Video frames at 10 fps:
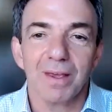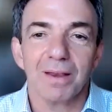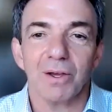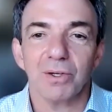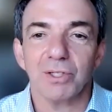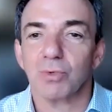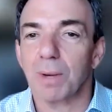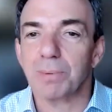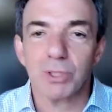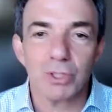you know,
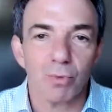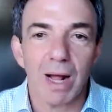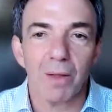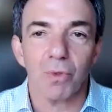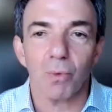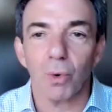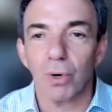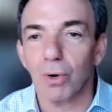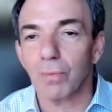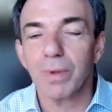disruptions around the
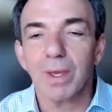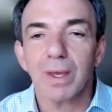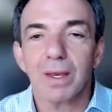world.